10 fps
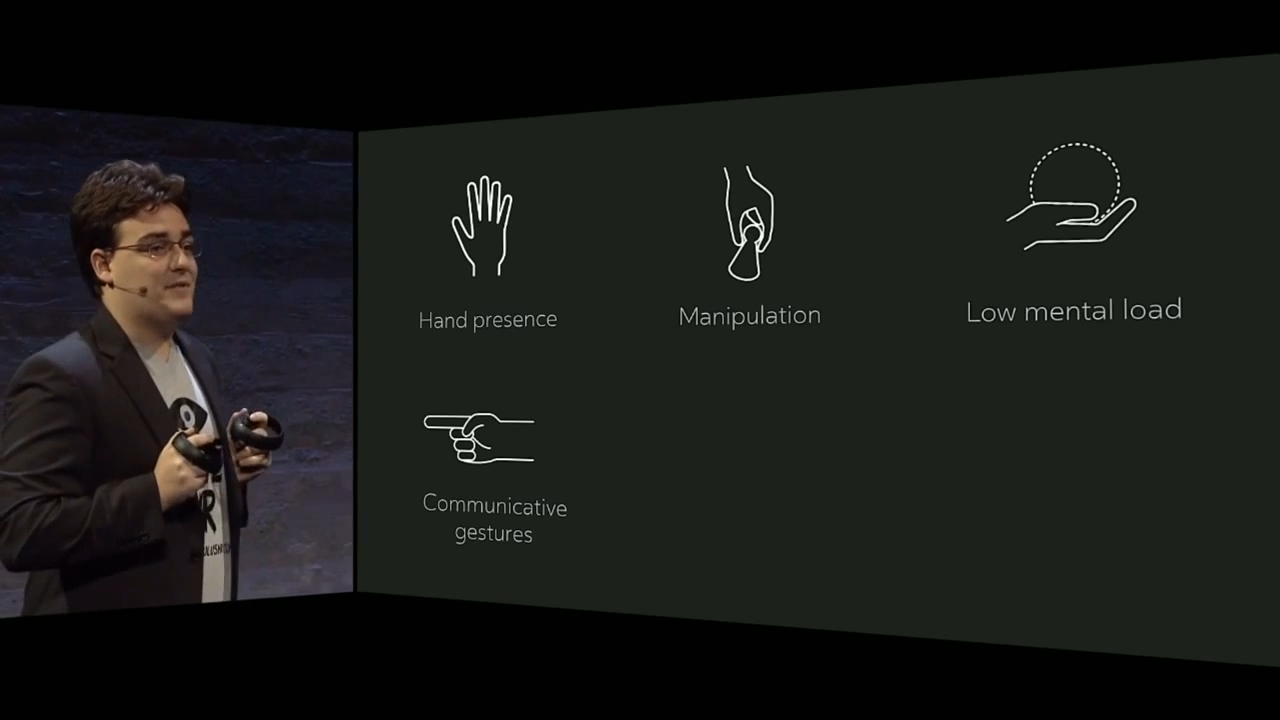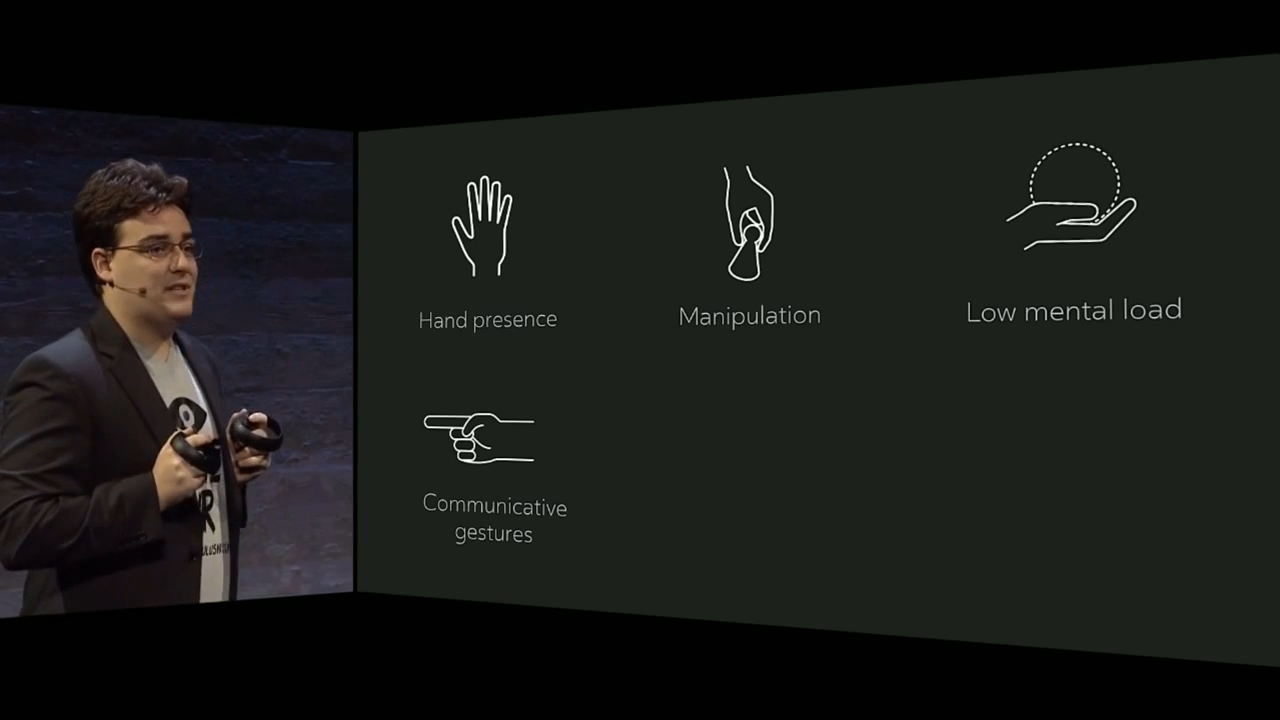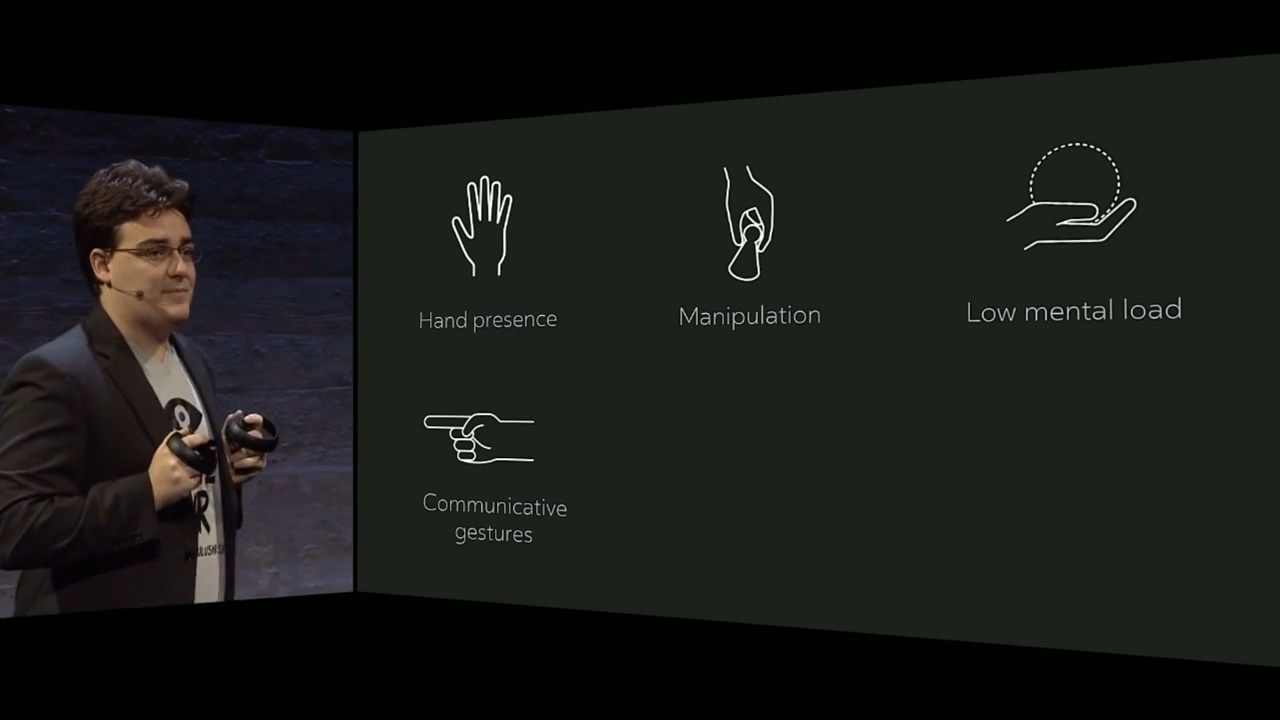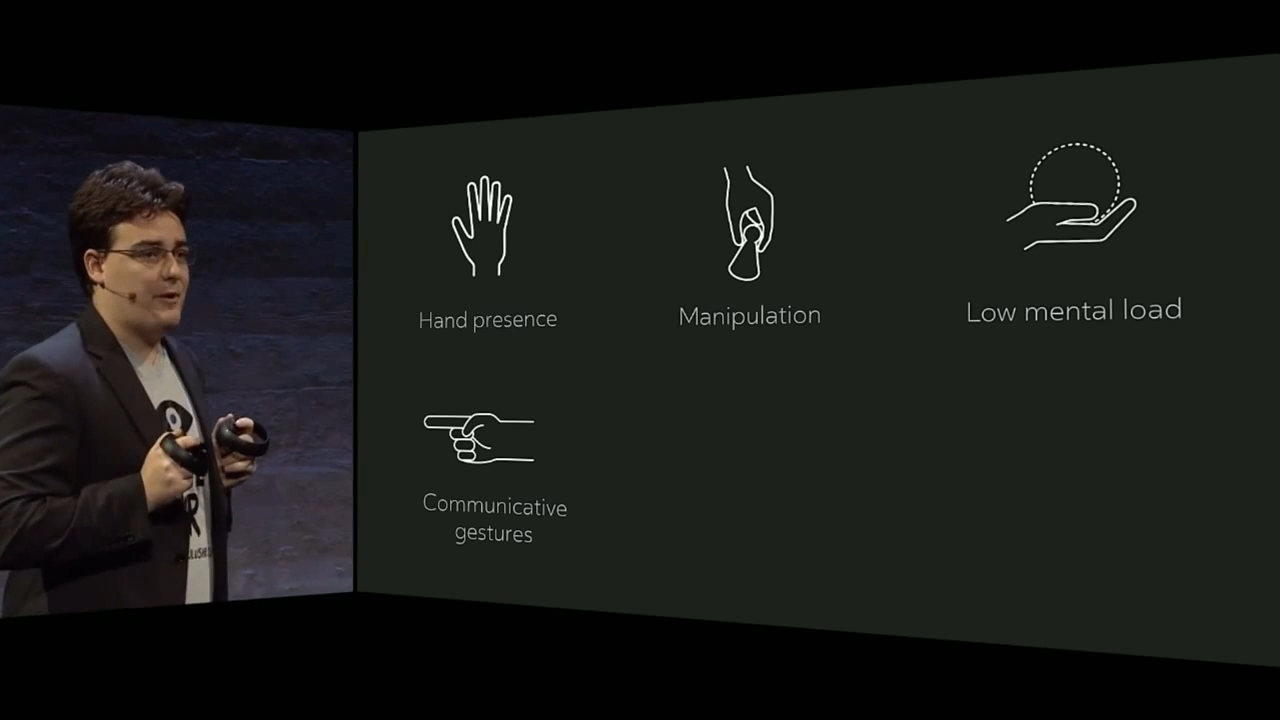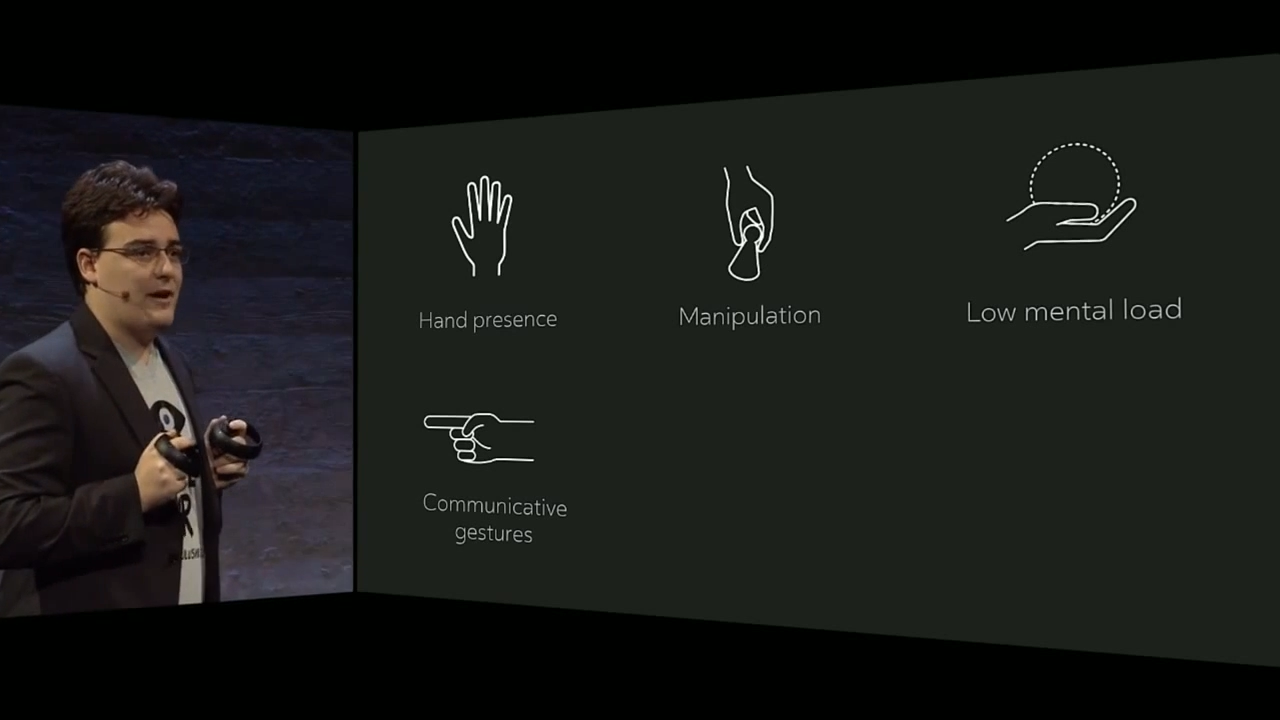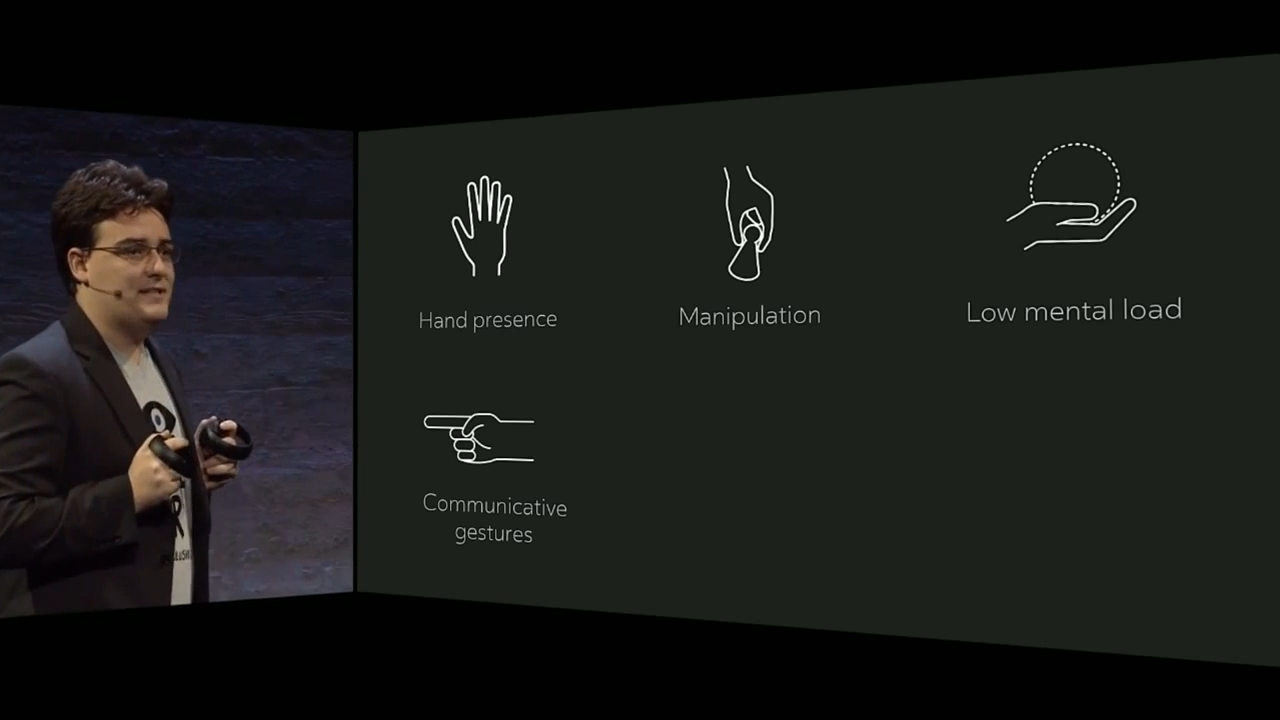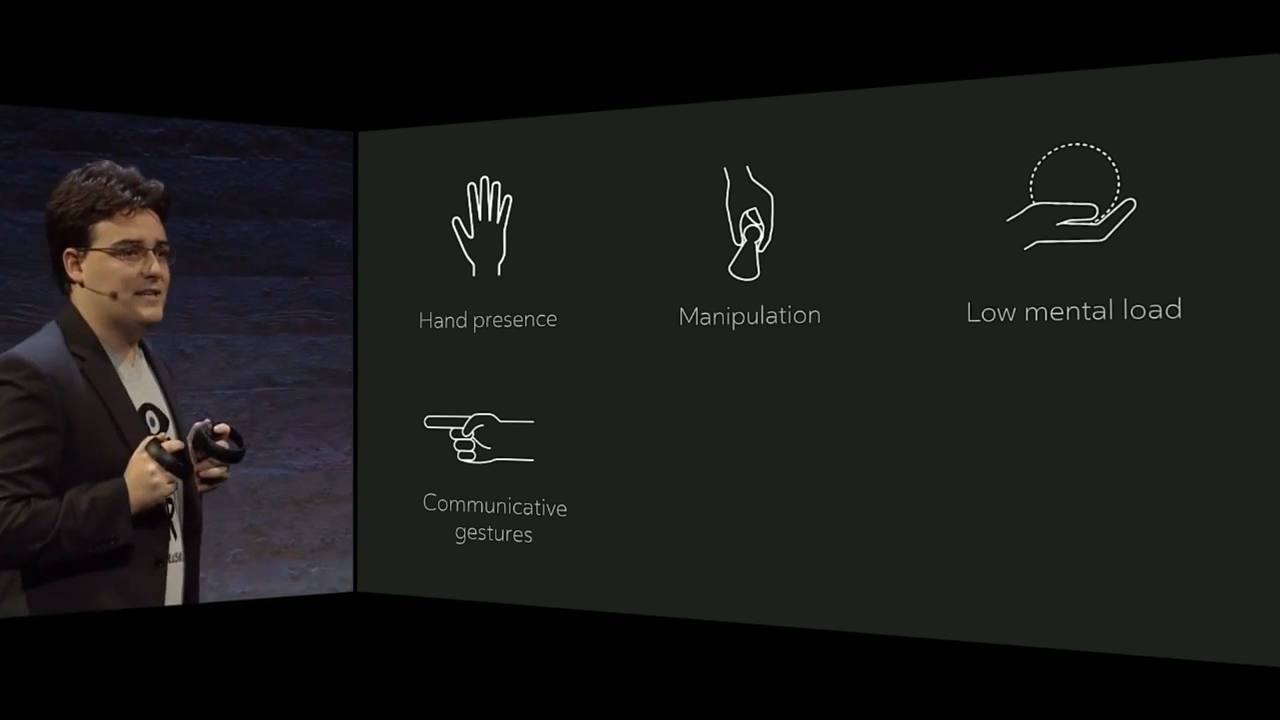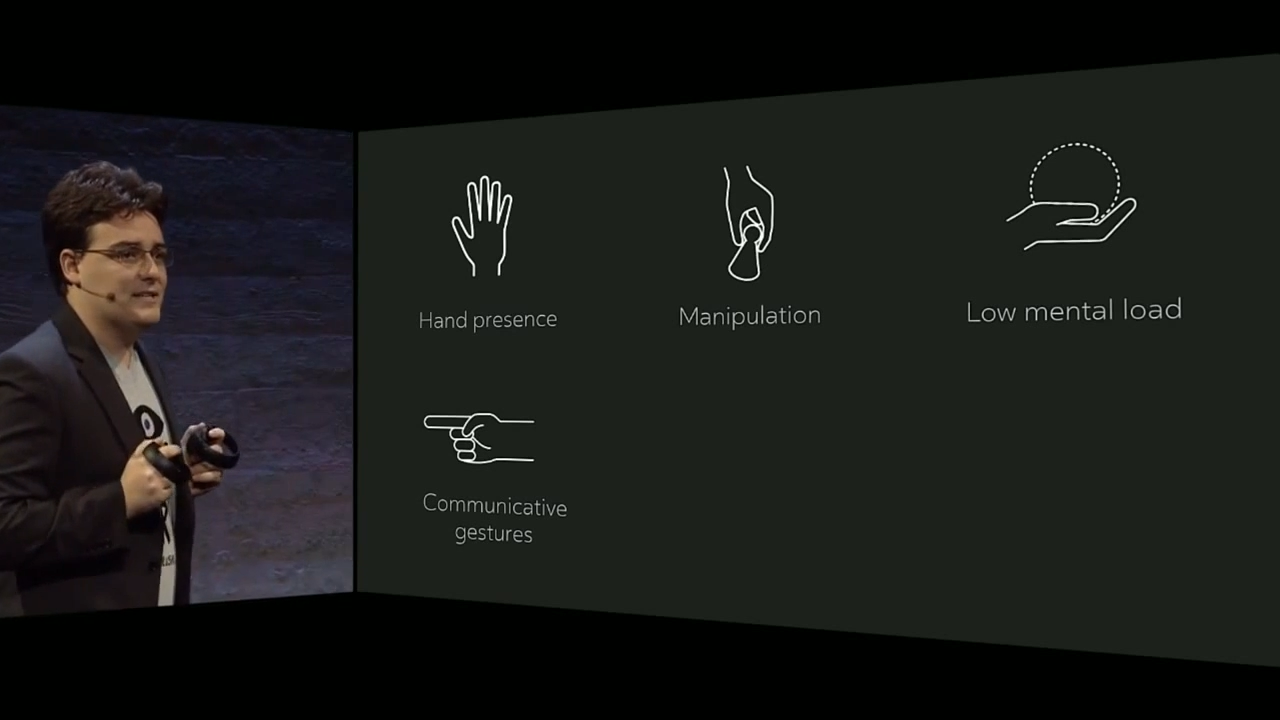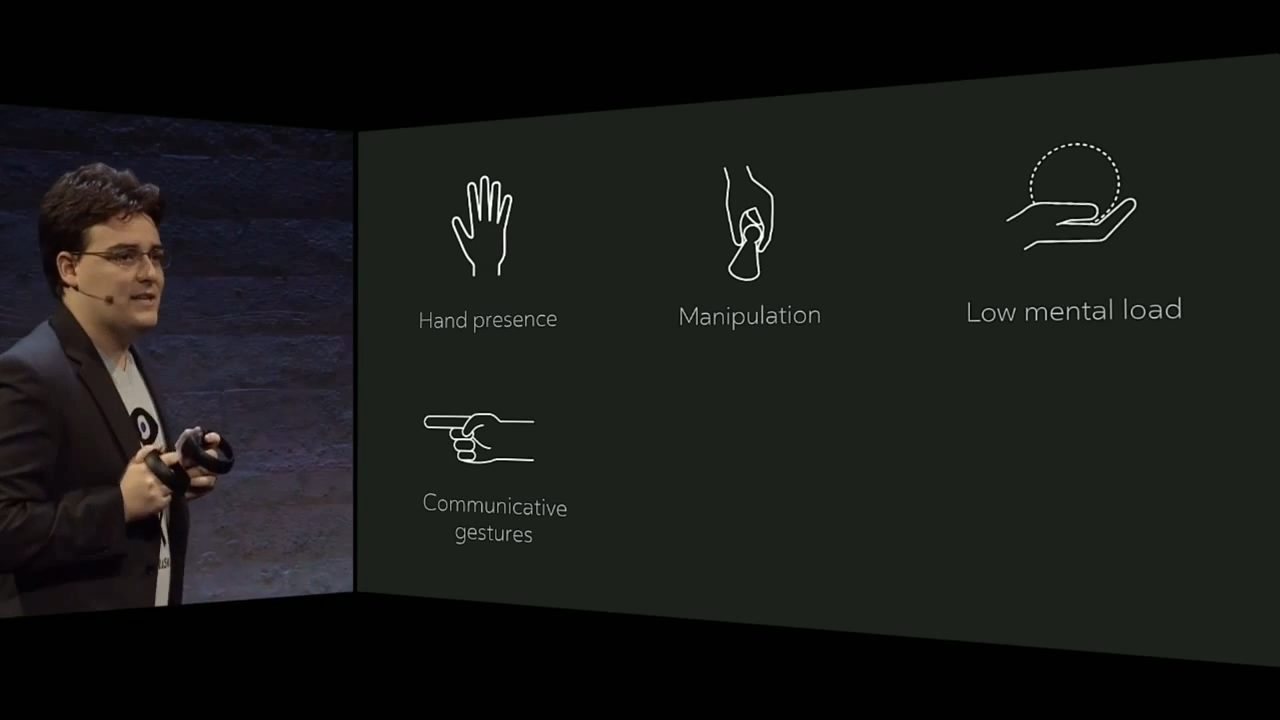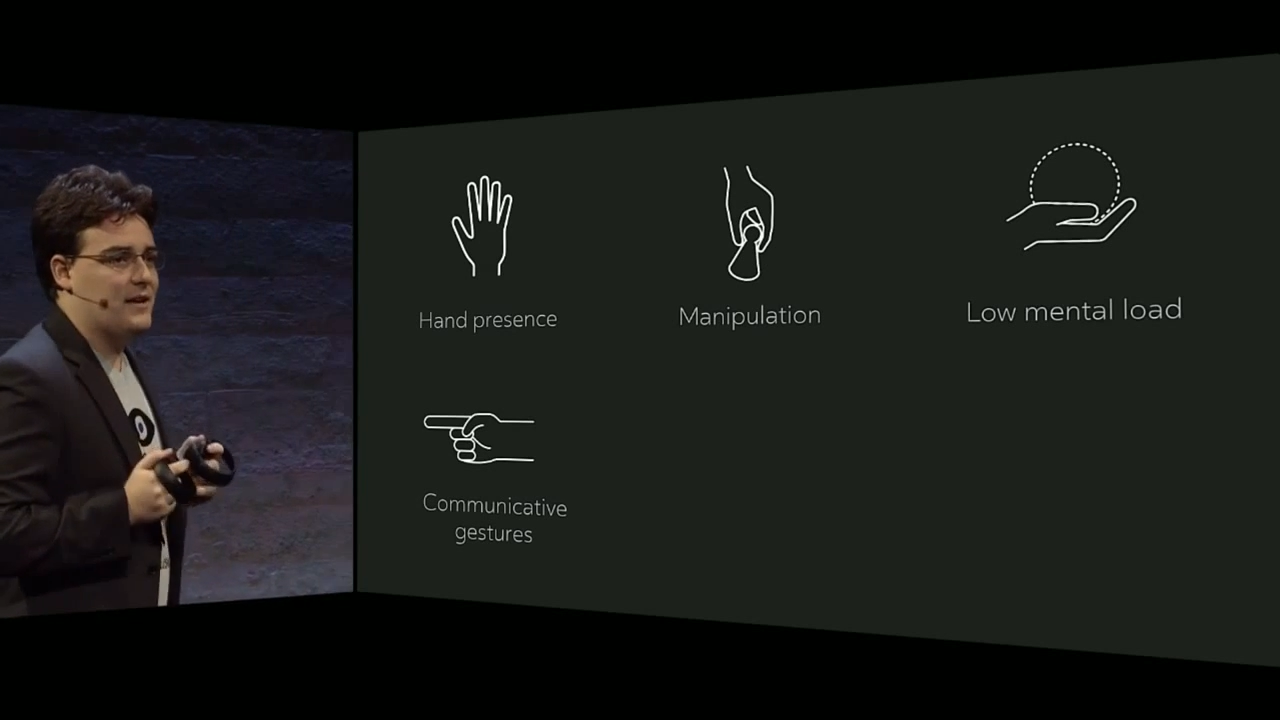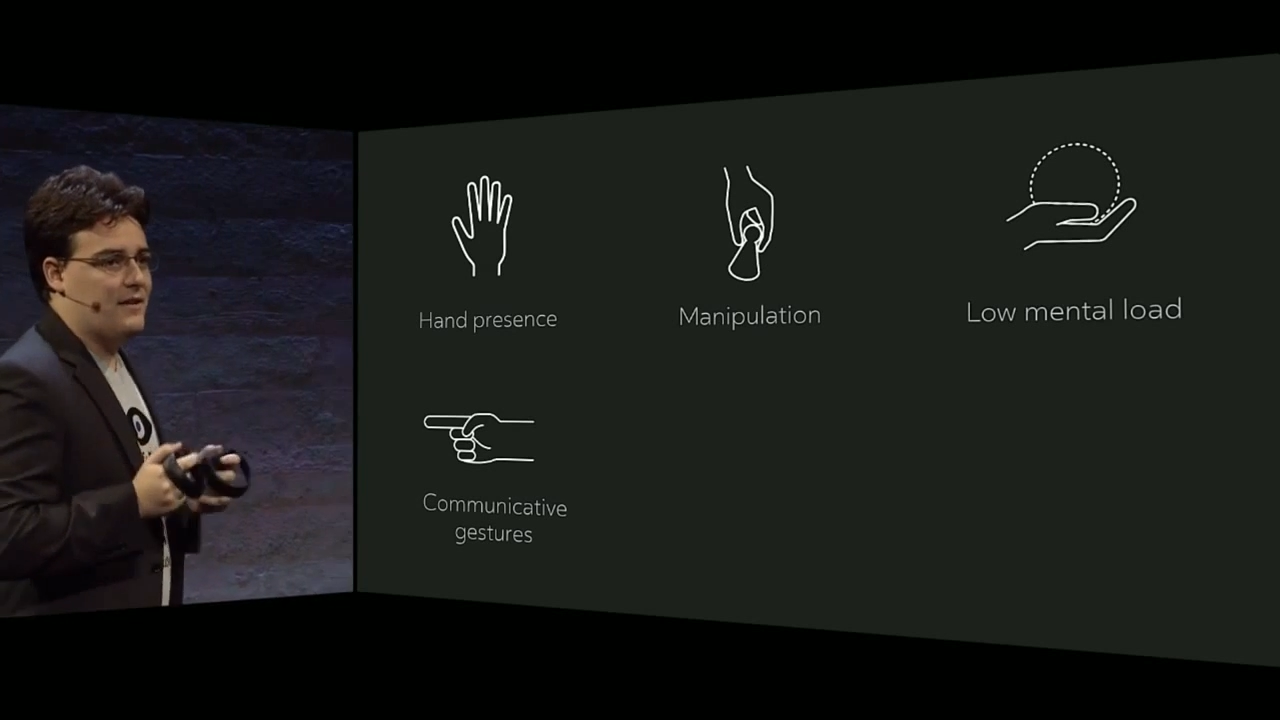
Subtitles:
experiences